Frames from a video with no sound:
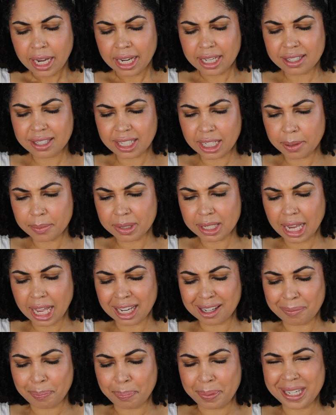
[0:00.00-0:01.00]
It seems
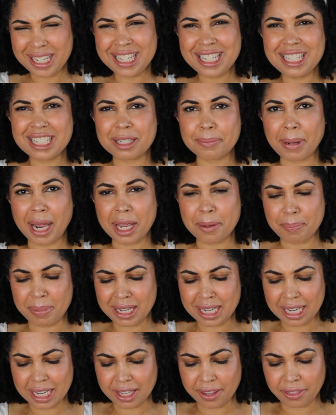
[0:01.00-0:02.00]
like bees might
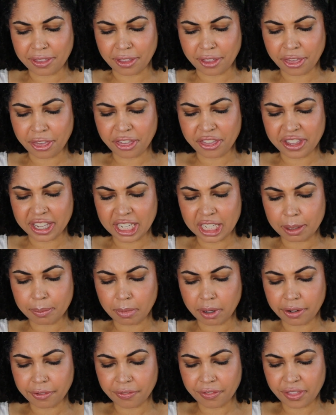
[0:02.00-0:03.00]
be in the
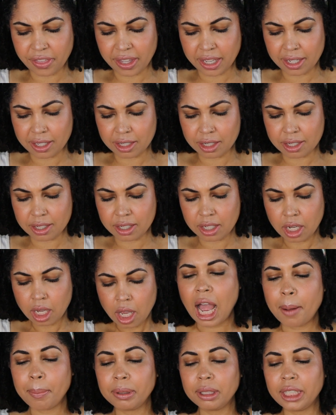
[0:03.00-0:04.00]
theme of this.
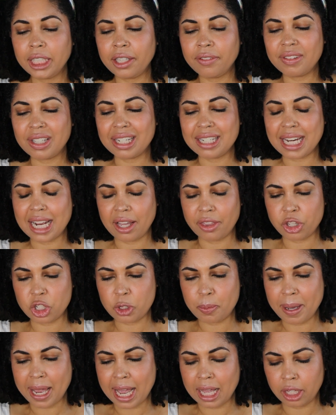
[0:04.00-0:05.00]
I believe that now
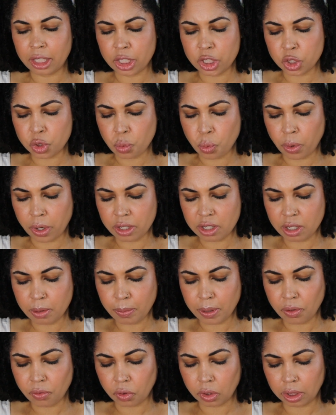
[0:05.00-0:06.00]
this palette is going to
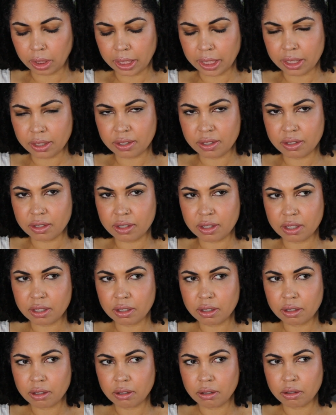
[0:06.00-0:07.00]
be released
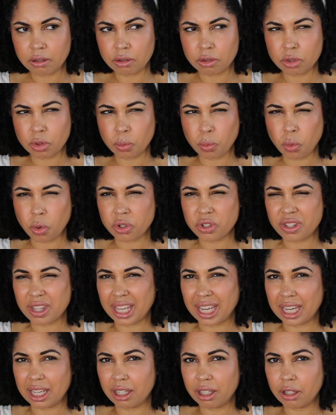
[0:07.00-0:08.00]
towards
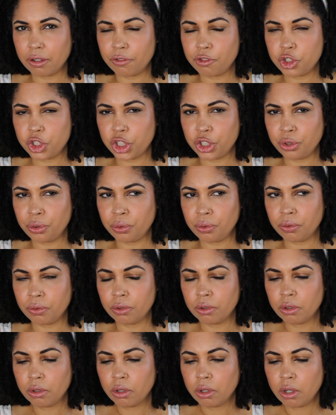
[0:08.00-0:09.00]
the end of
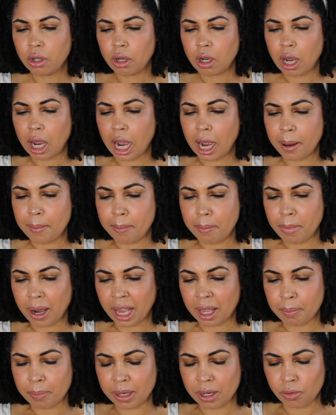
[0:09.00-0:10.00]
June. I
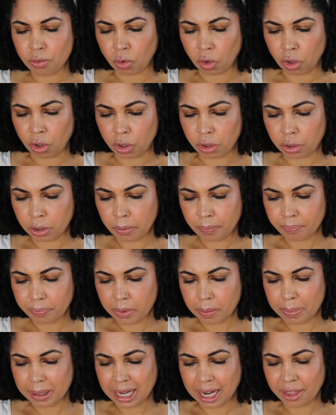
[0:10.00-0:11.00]
might be wrong,
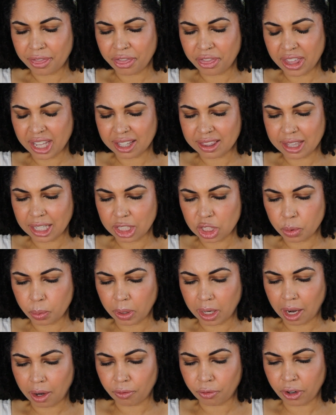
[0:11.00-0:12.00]
but I think that's
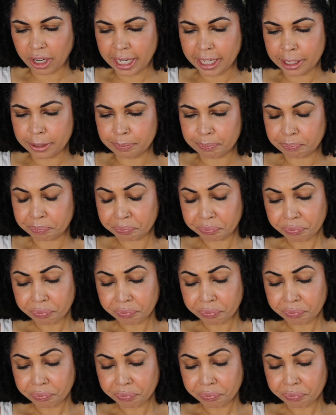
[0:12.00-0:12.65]
what I read.